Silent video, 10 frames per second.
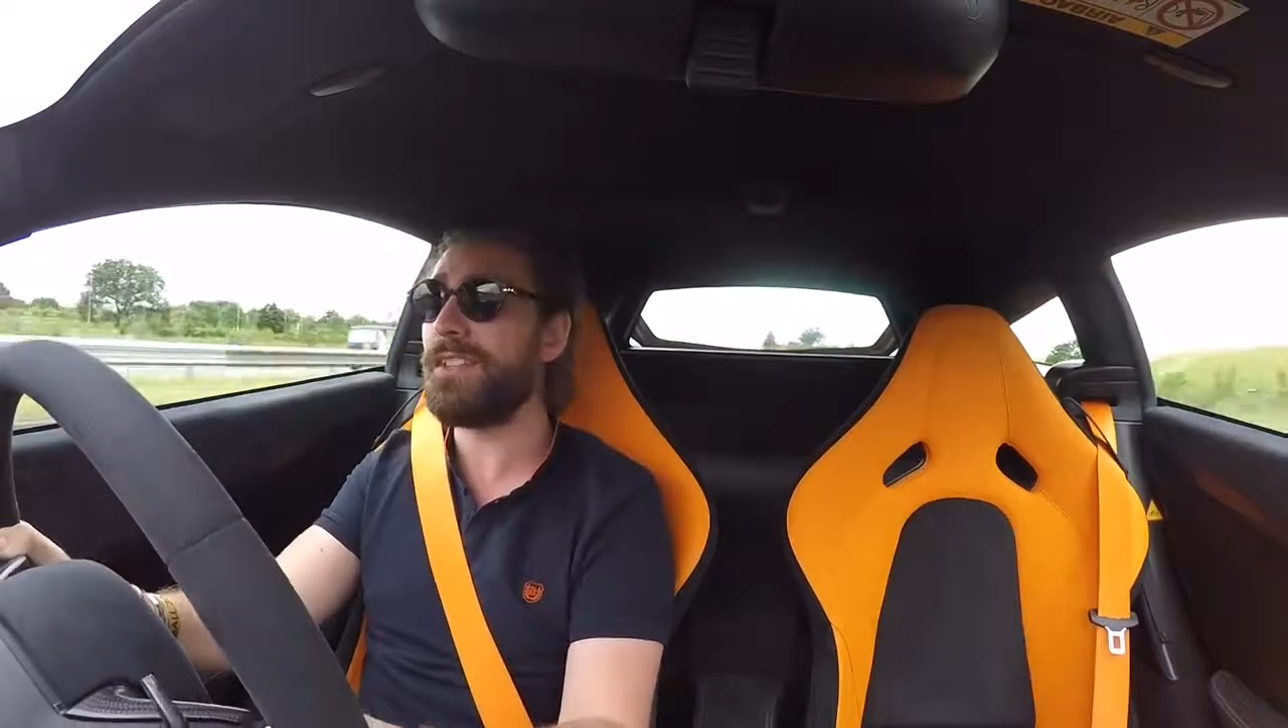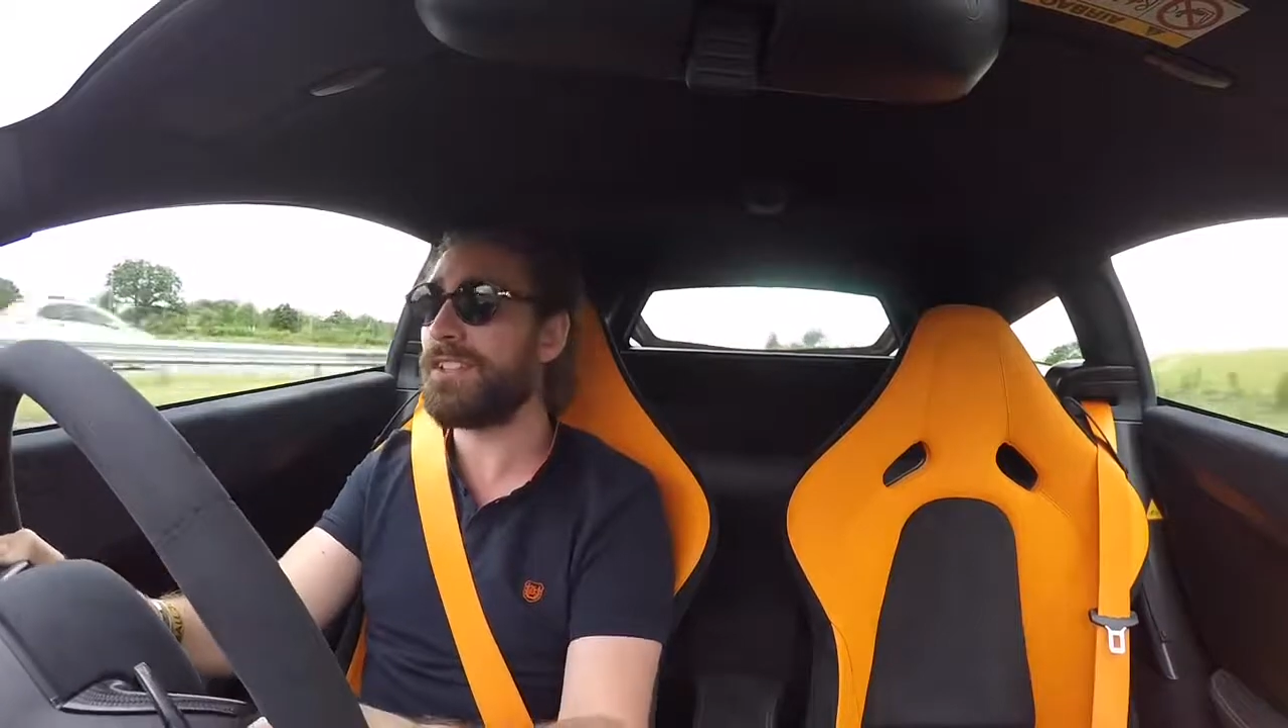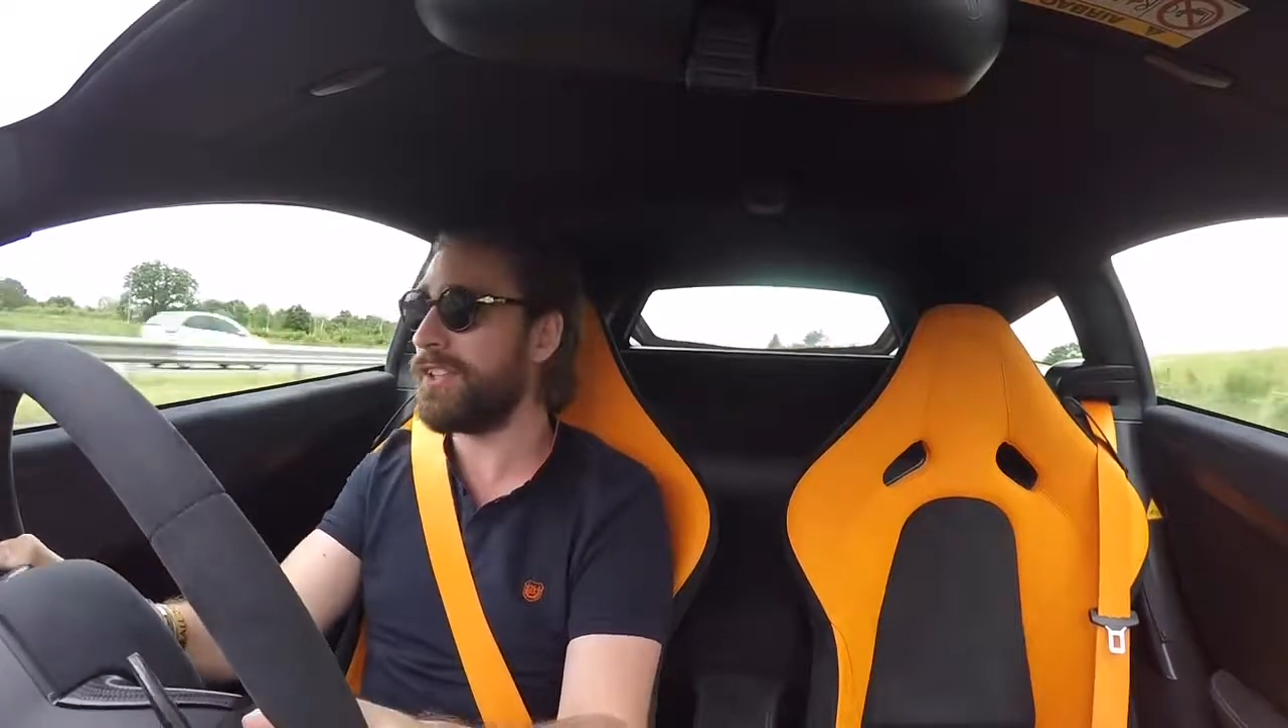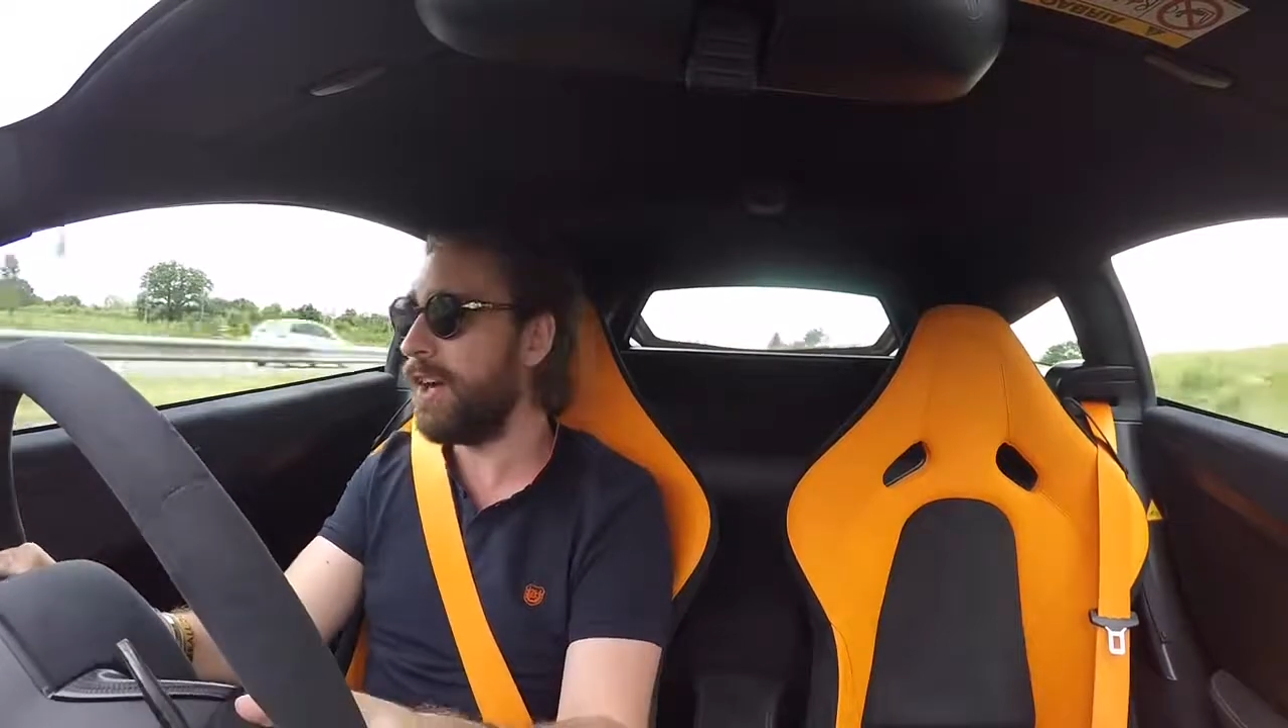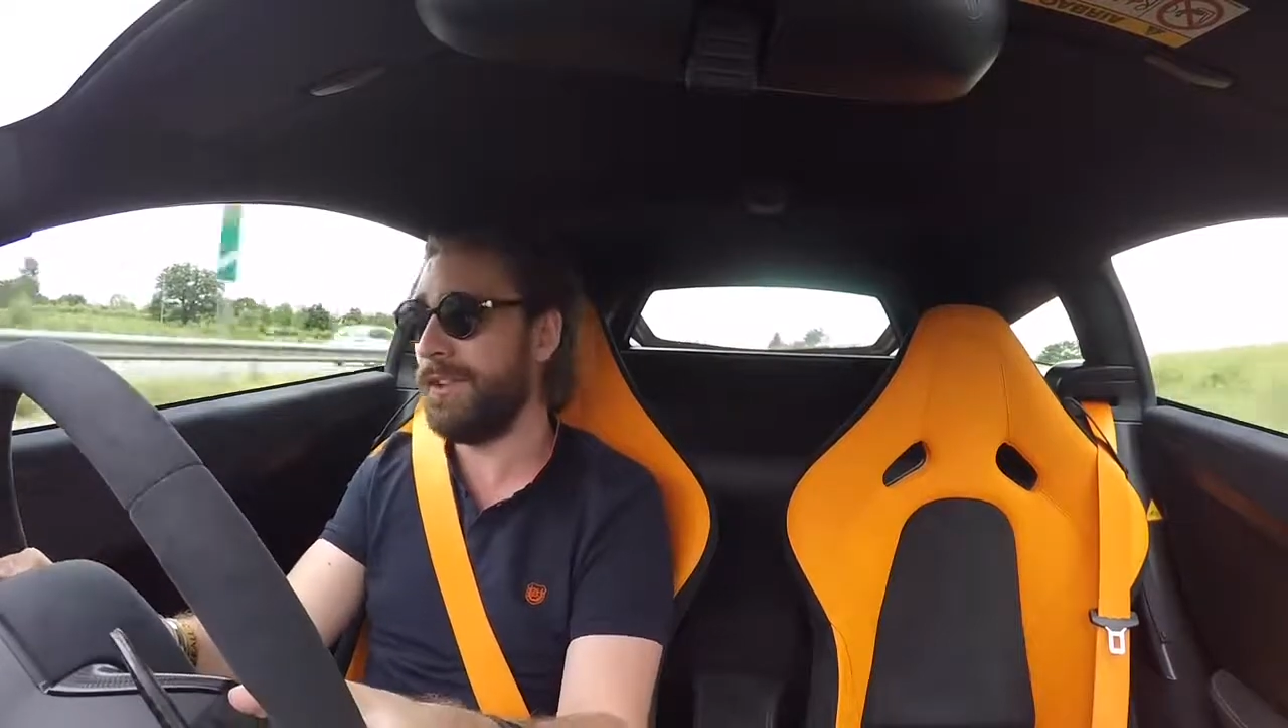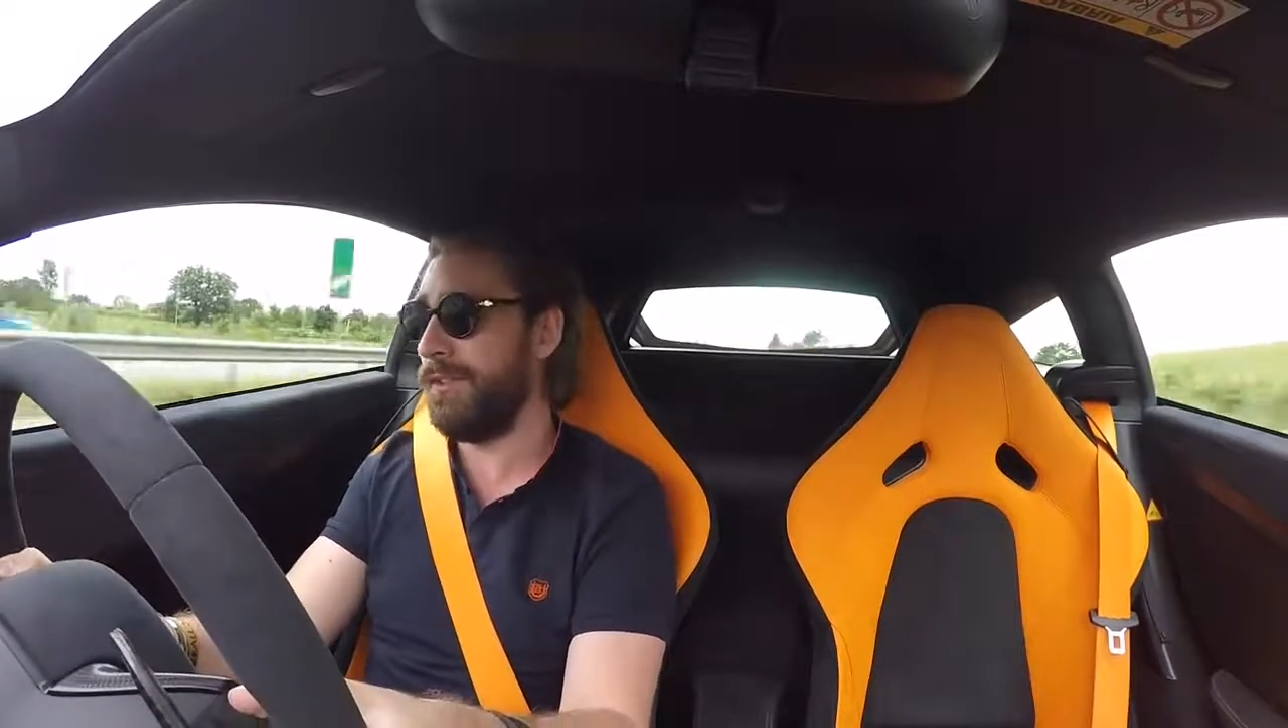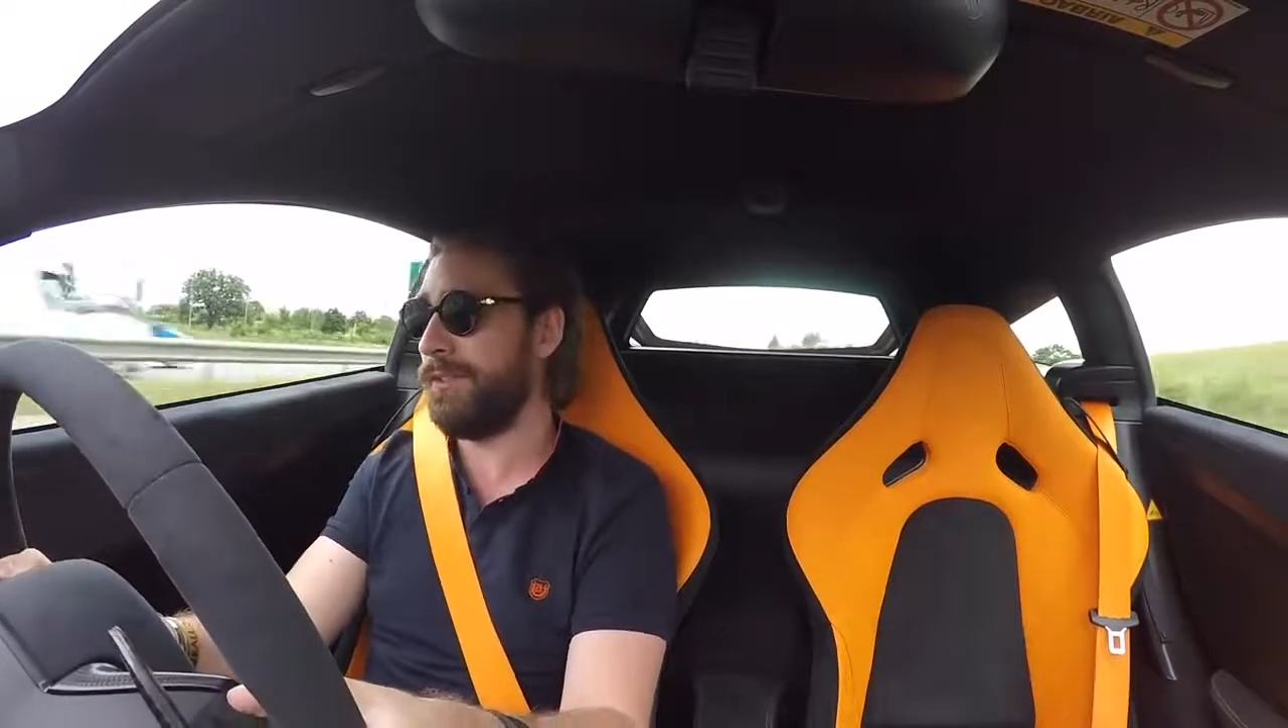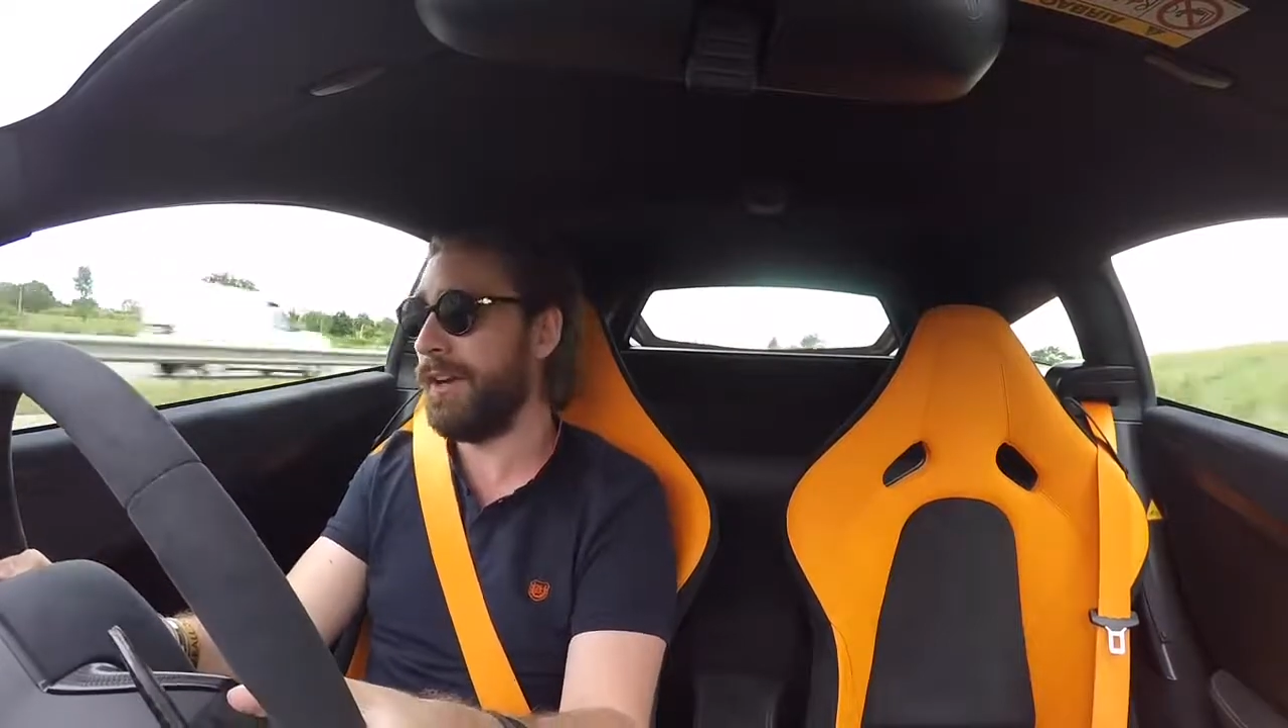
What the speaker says: to Scotland